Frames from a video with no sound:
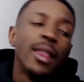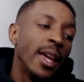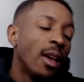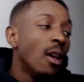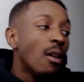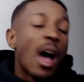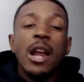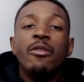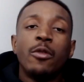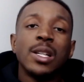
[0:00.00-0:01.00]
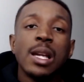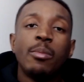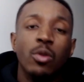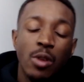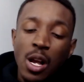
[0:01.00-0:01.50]
Like I know, for
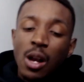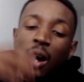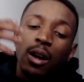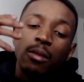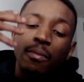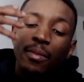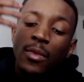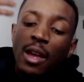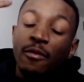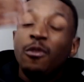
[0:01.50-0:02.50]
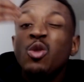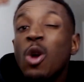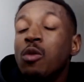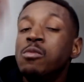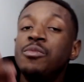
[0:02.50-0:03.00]
example, if you
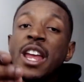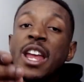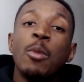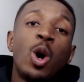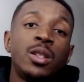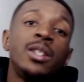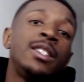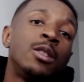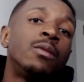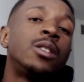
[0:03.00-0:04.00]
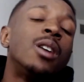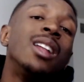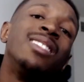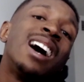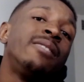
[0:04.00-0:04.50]
know the name Austin Silver, a
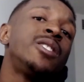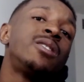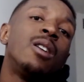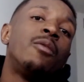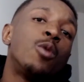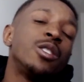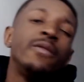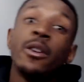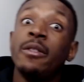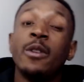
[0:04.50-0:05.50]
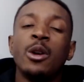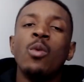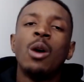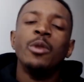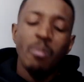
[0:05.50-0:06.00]
lot of his stuff works very
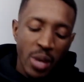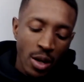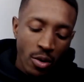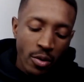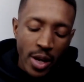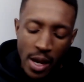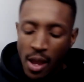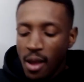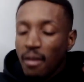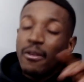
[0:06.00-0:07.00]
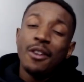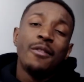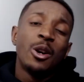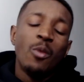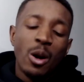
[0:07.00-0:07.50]
well with Bitcoin, very
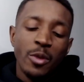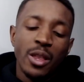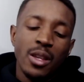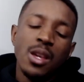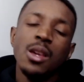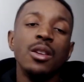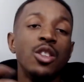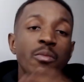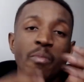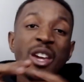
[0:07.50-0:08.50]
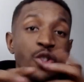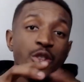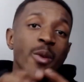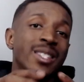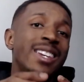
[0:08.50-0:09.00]
well with the major
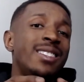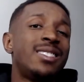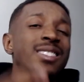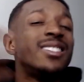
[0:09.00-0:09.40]
US indices,